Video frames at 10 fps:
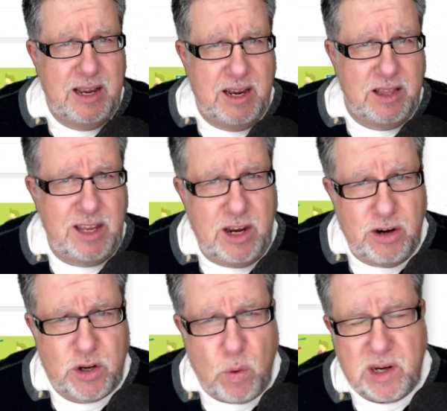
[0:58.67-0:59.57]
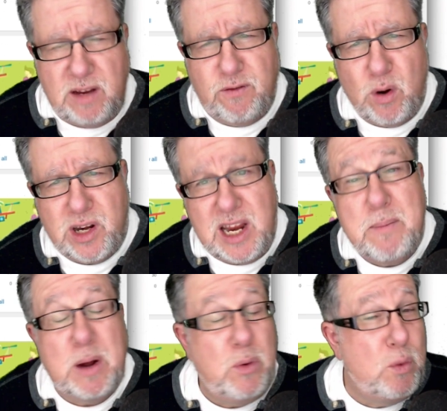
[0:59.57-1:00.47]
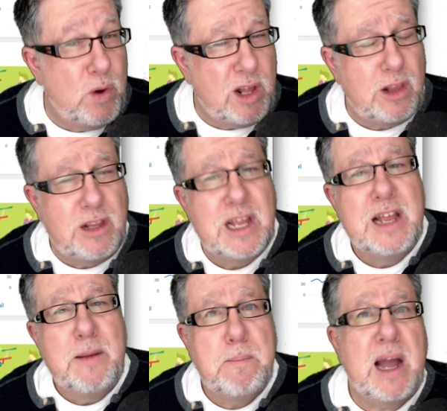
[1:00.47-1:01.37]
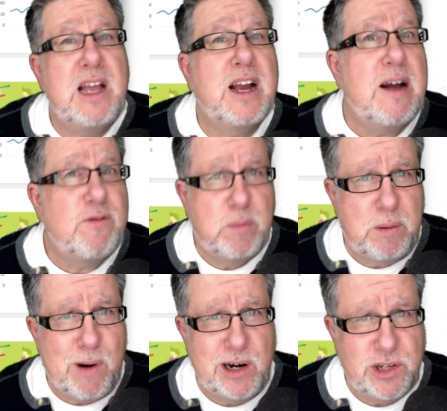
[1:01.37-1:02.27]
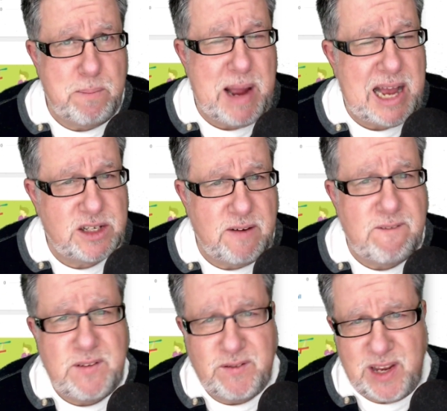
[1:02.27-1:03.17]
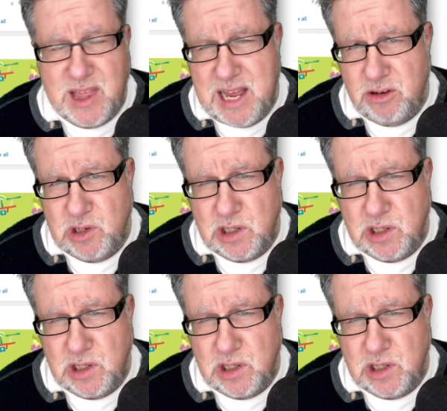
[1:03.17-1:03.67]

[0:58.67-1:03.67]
in the year 2014, but we will, by a comfortable margin, pass 50,000